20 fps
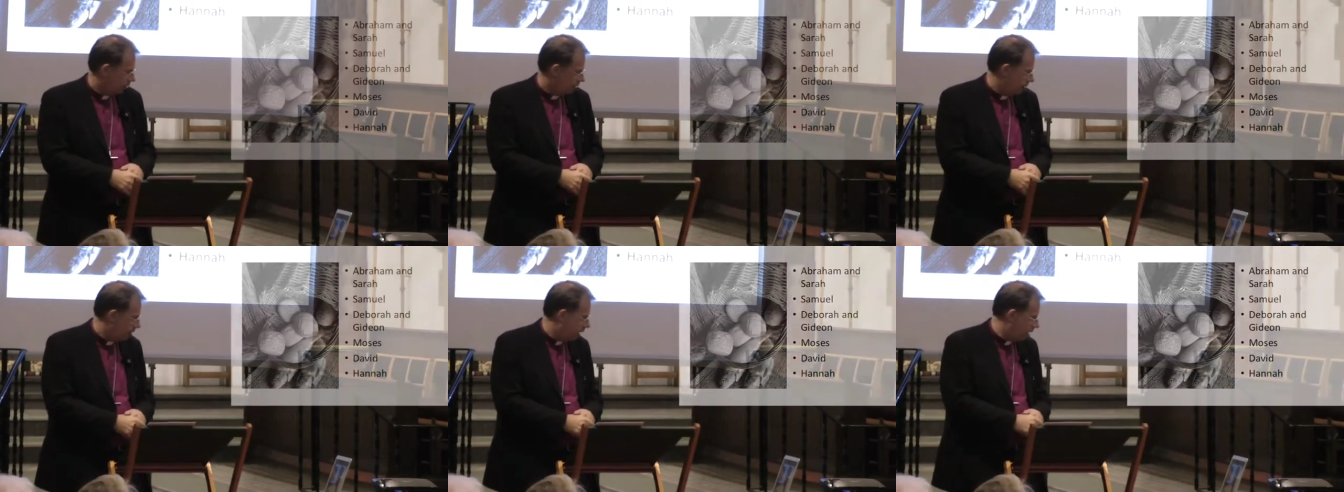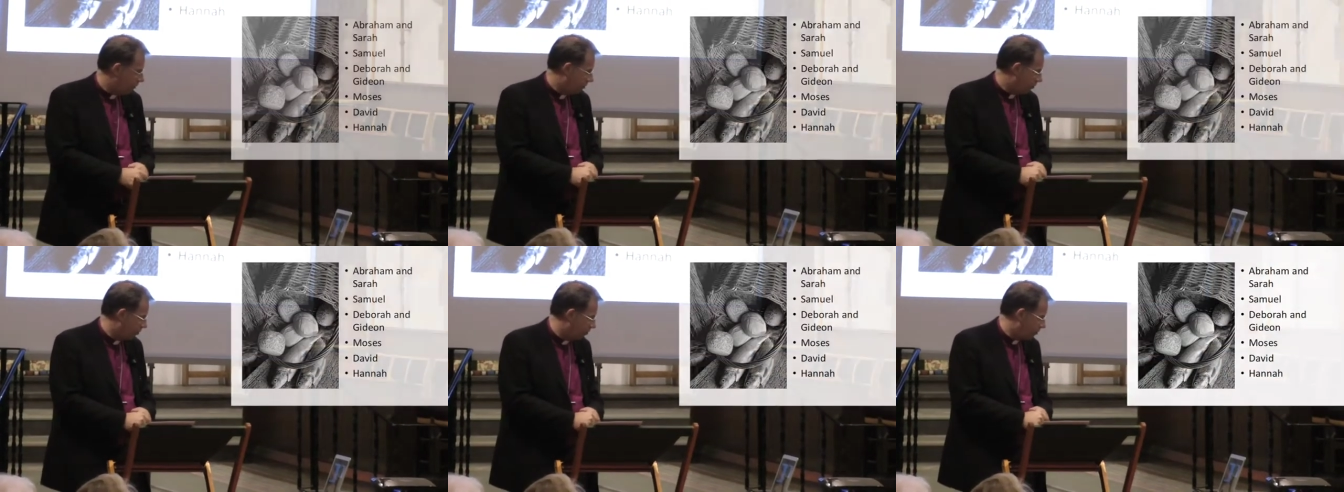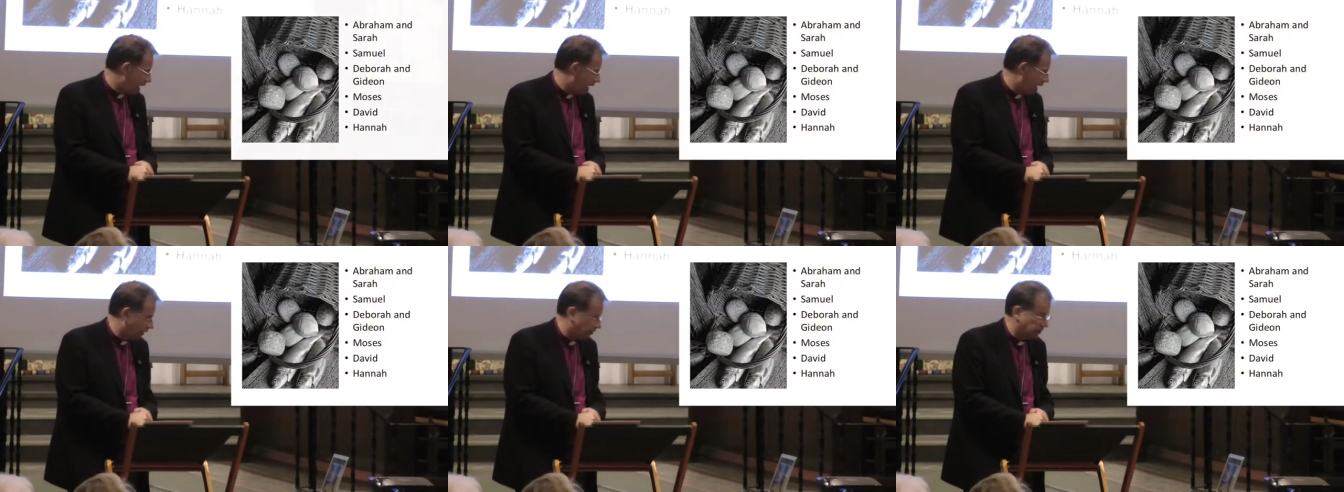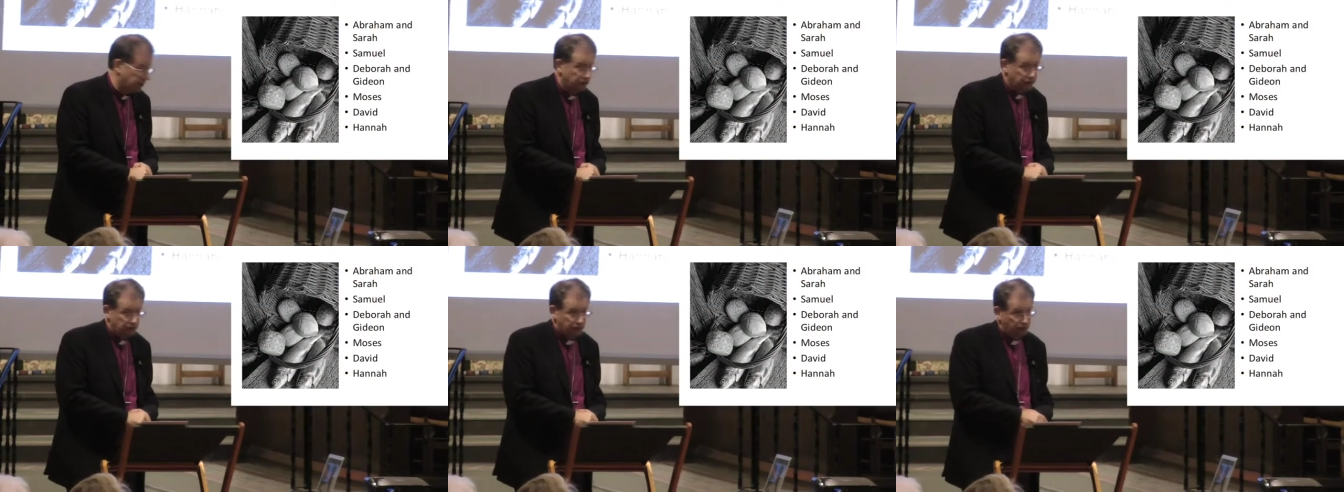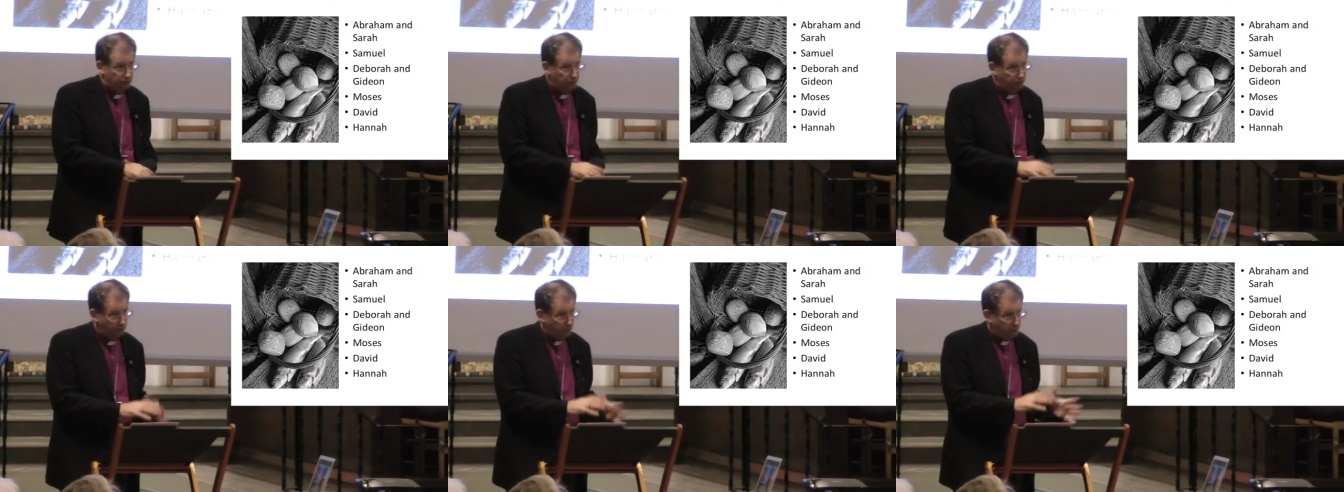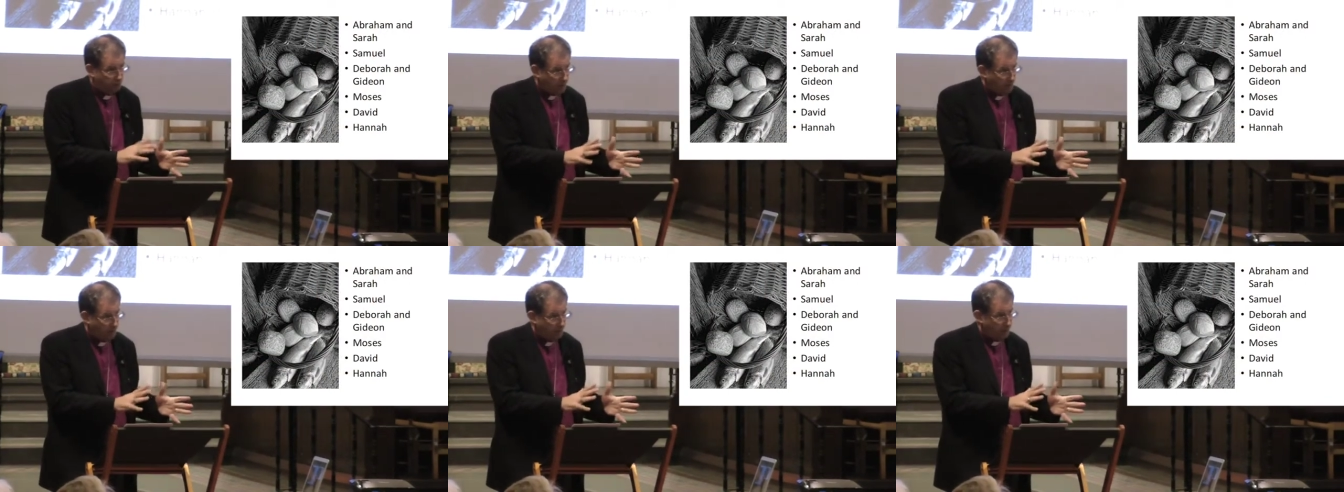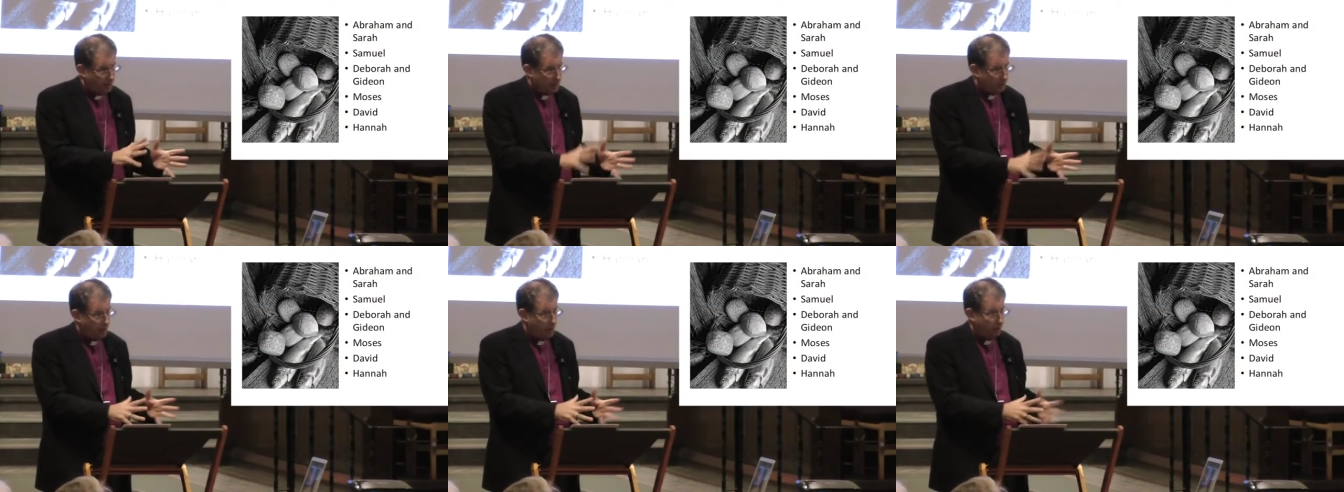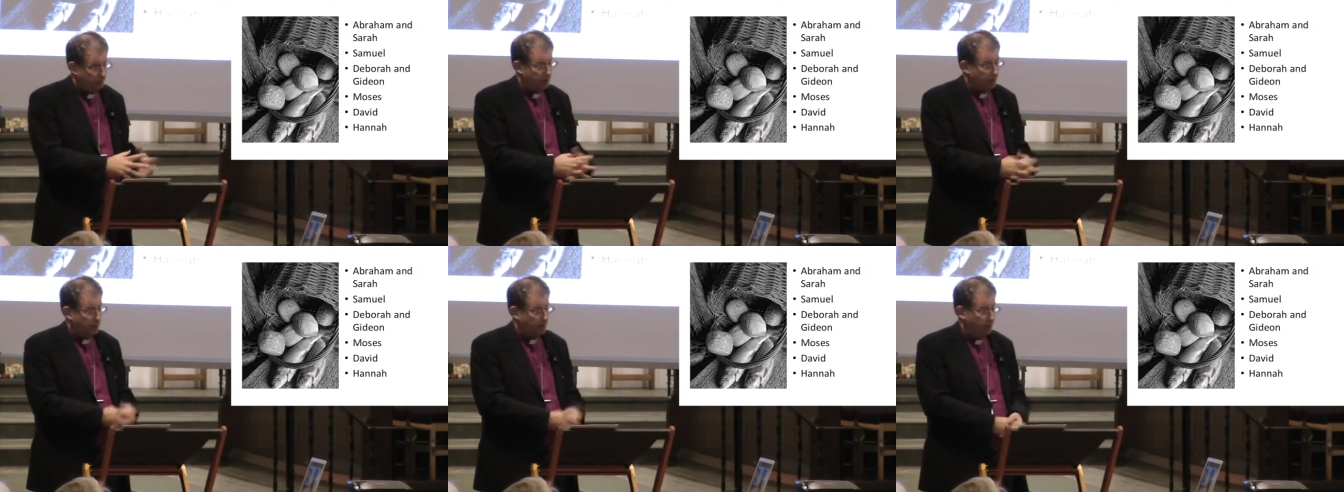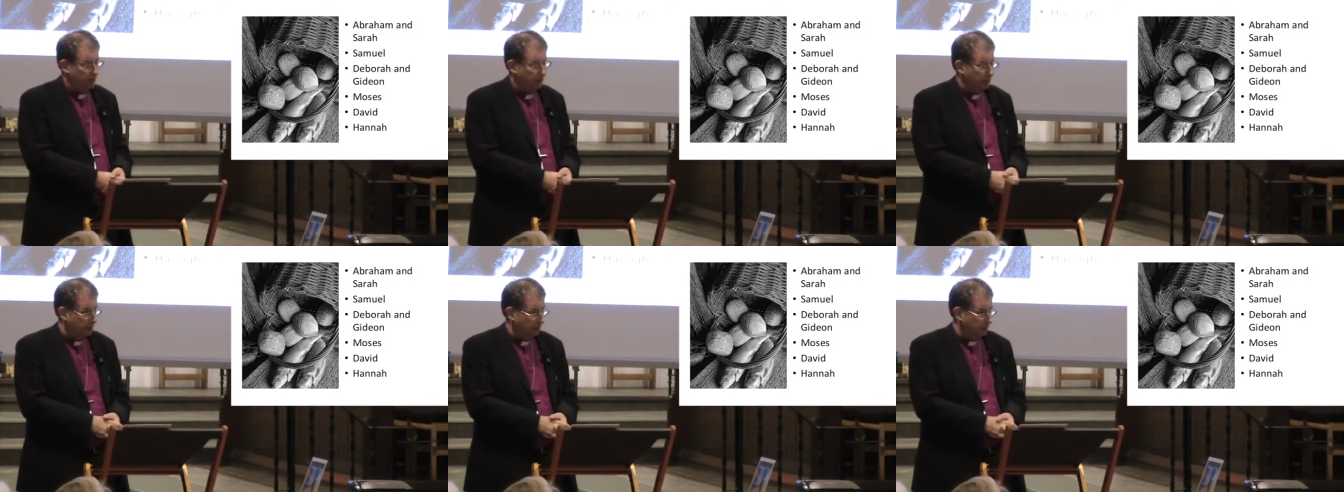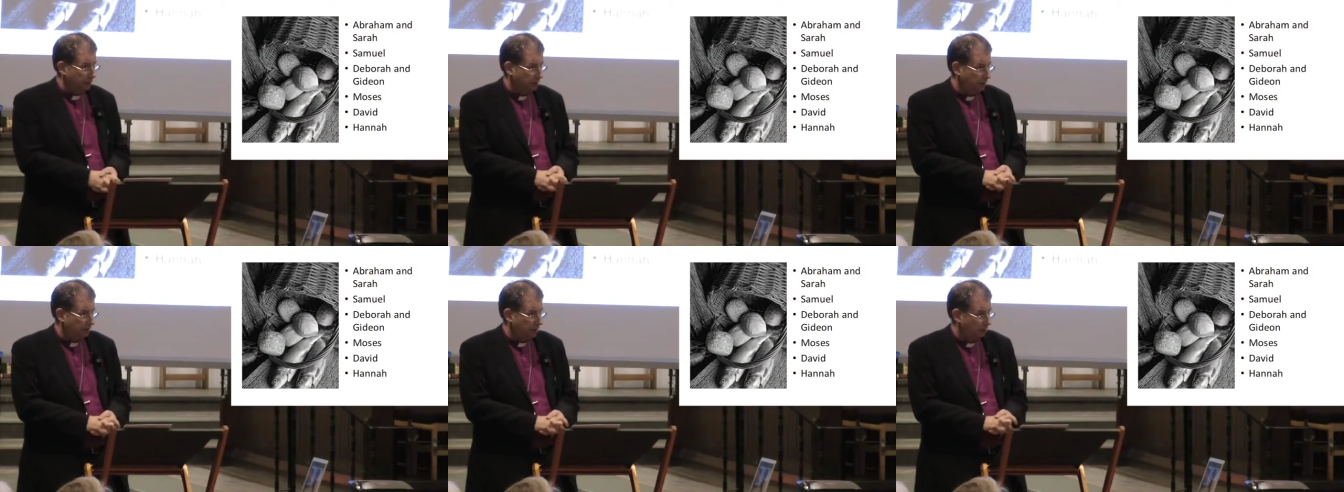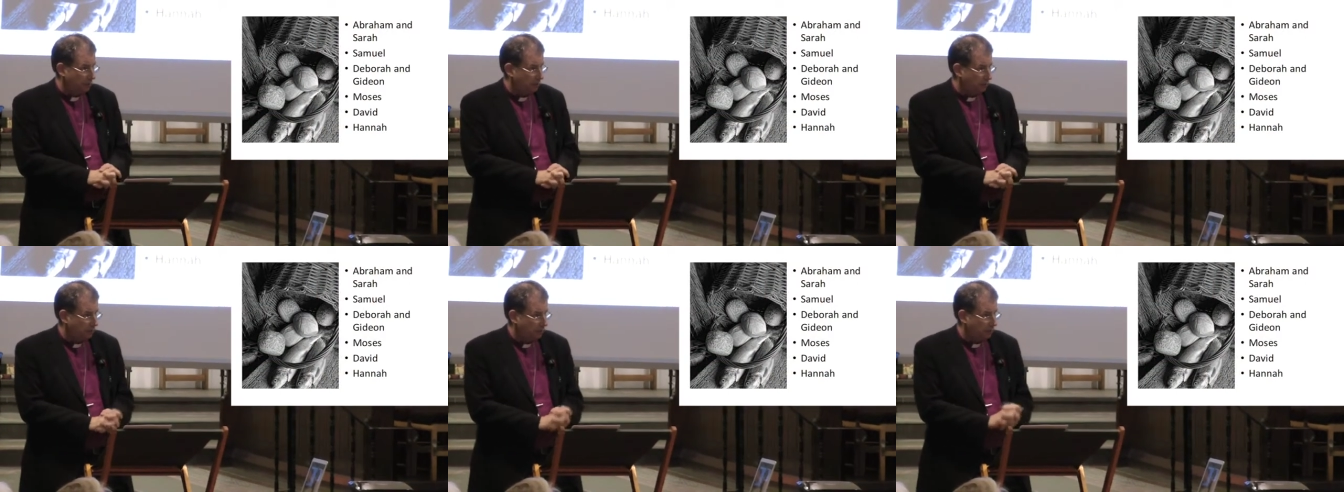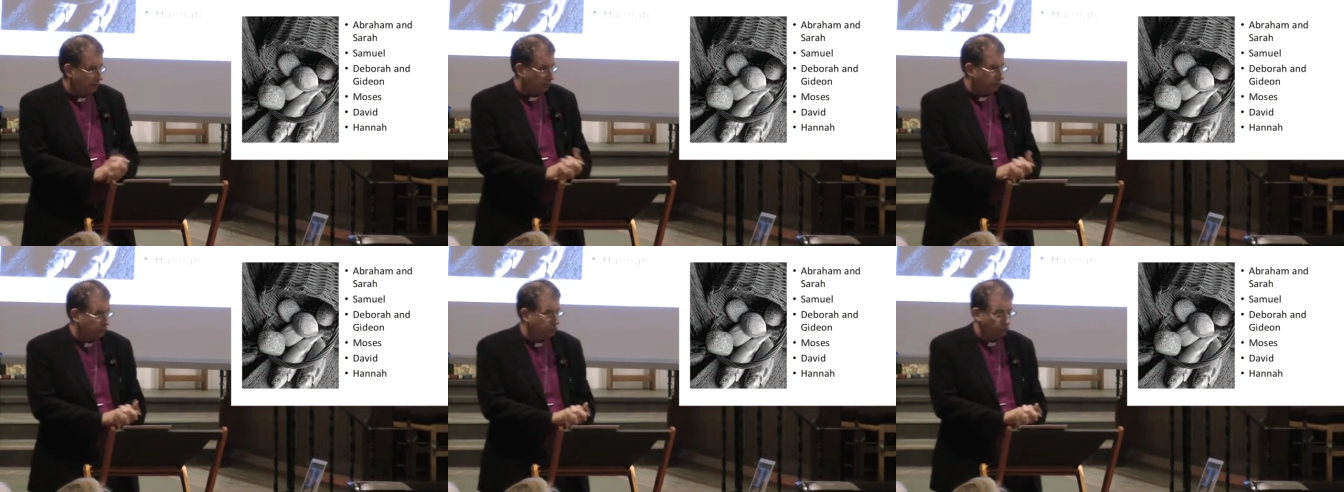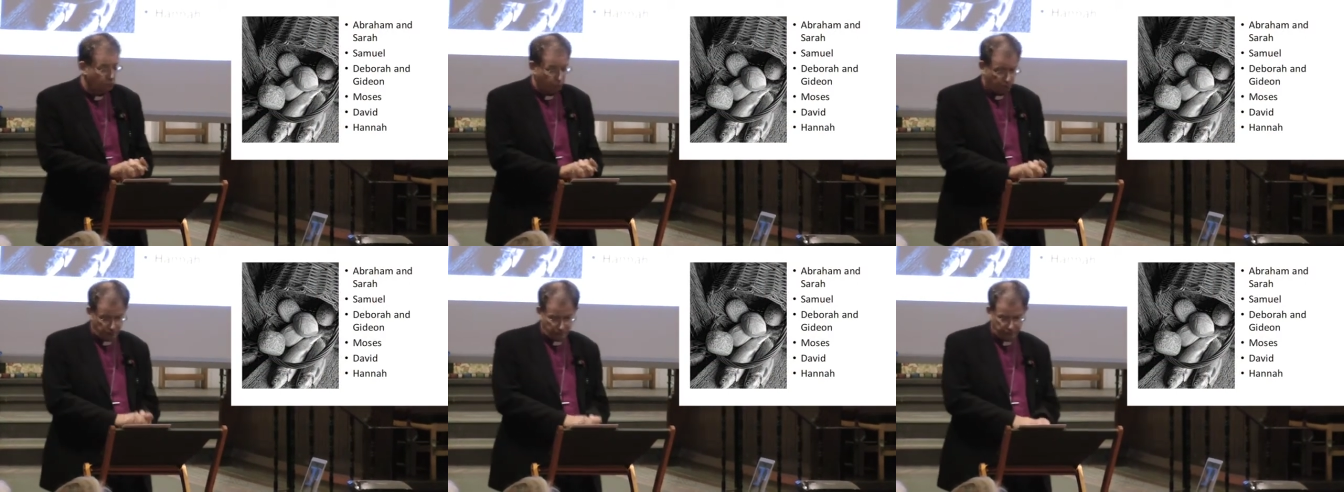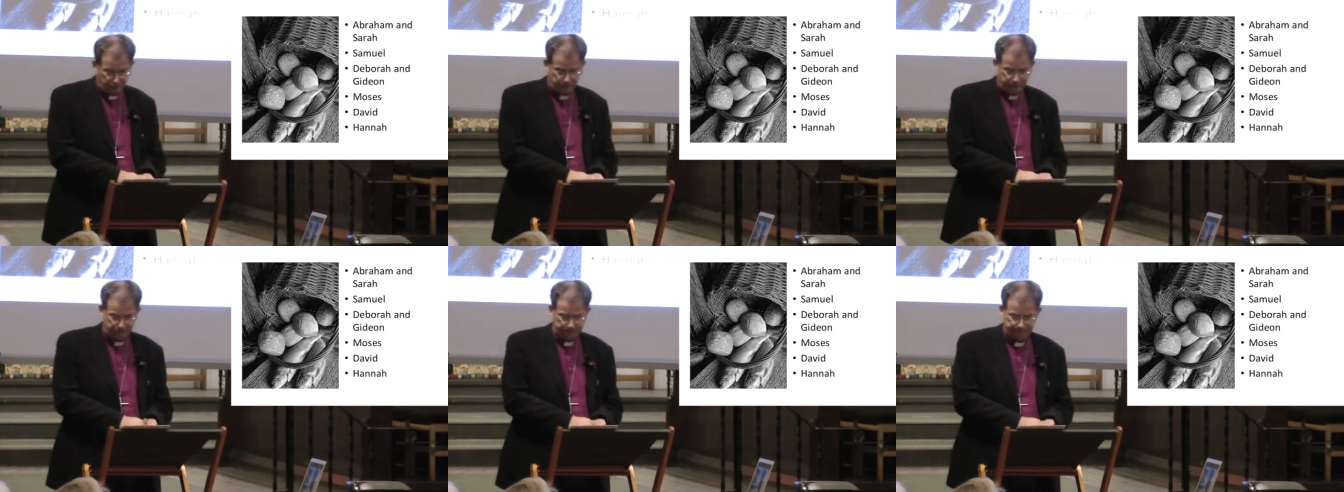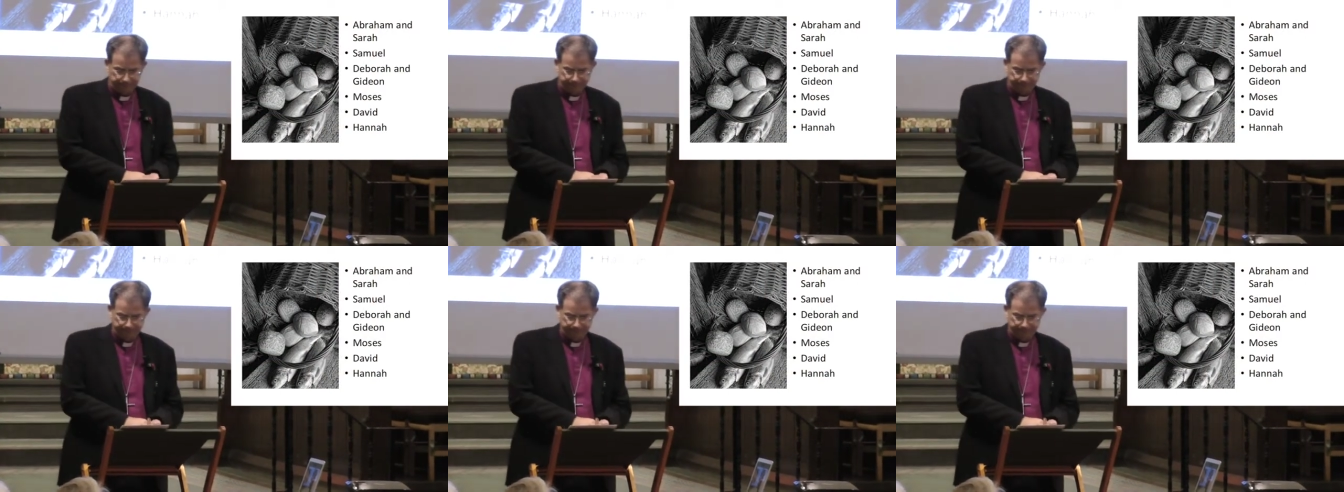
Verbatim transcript: The Bible's packed from cover to cover with stories.